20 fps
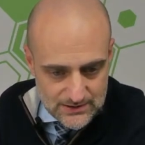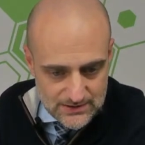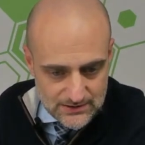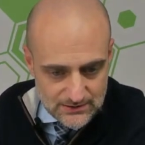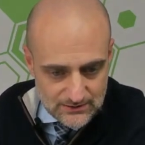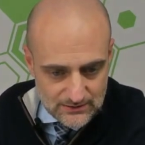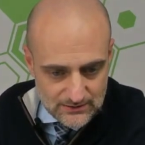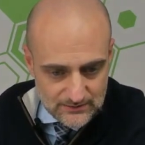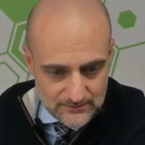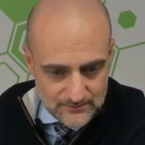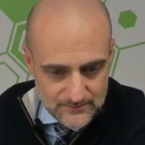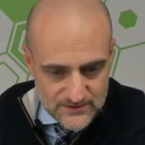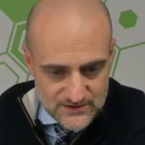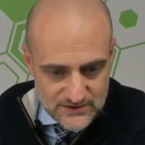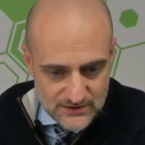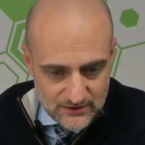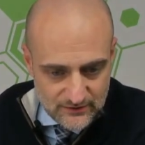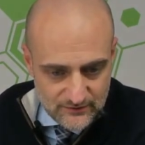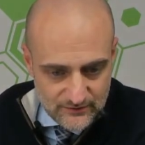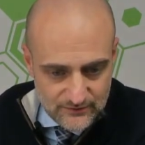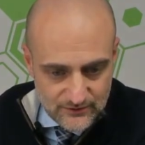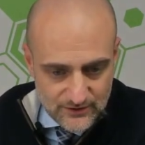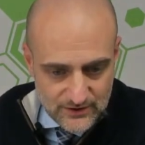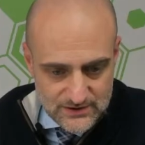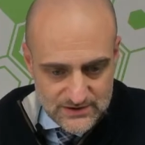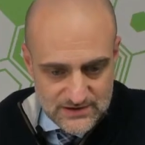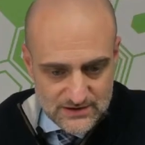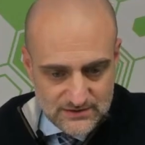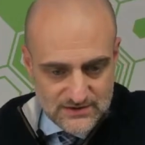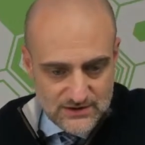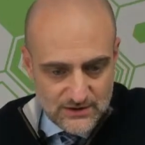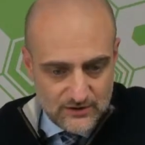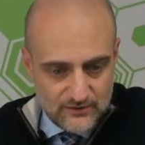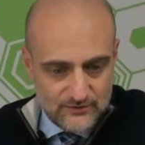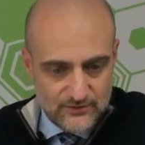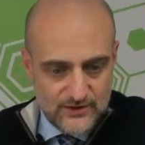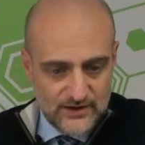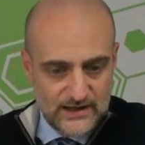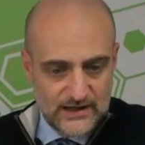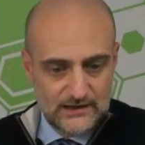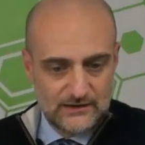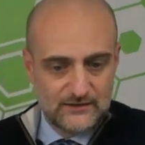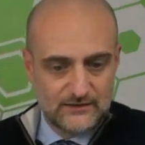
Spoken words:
So I'm sorry for that.